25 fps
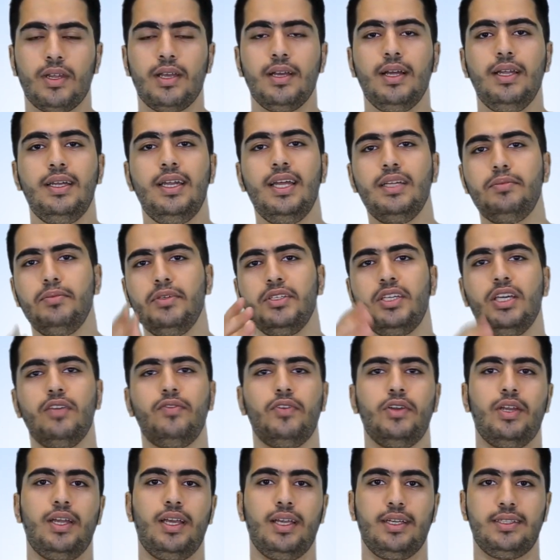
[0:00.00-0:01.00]
Let me give
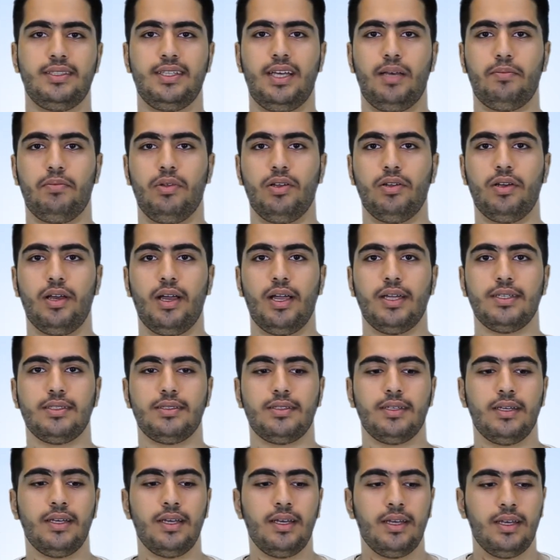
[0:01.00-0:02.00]
you an example guys.
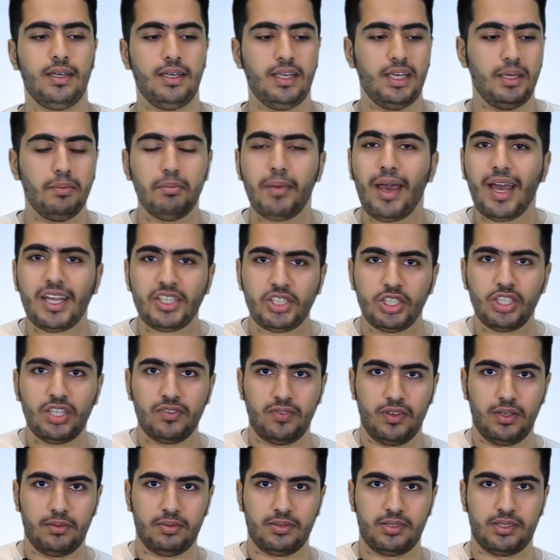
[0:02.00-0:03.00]
Imagine a
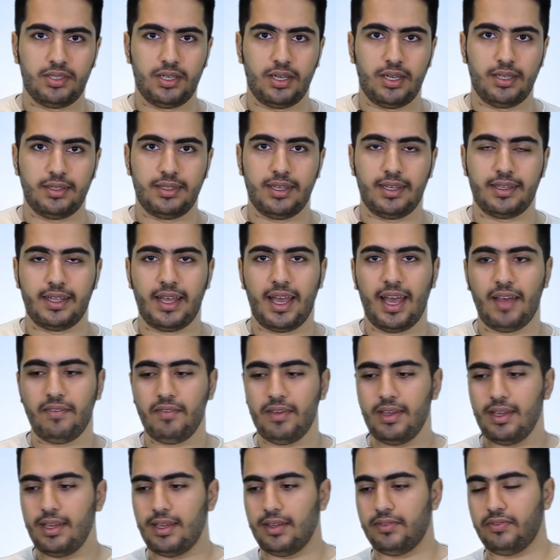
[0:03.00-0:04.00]
website that have
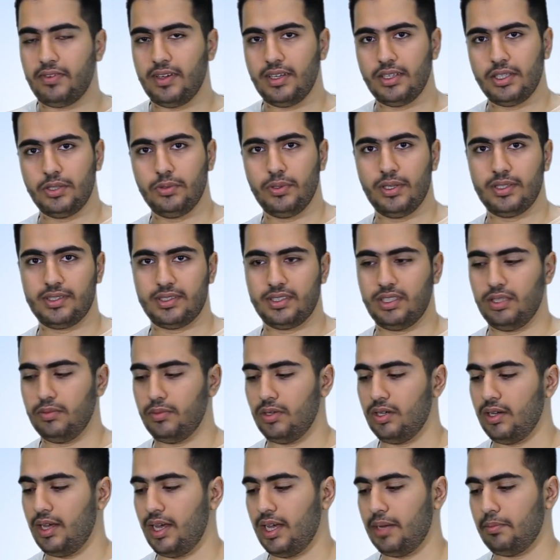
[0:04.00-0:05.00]
a FAQ
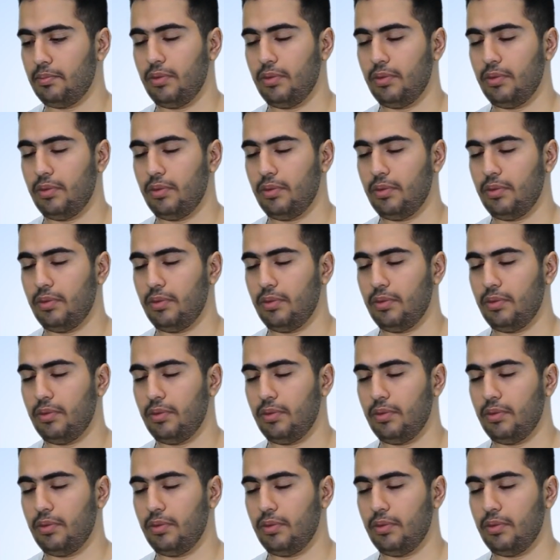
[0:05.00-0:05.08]
schema and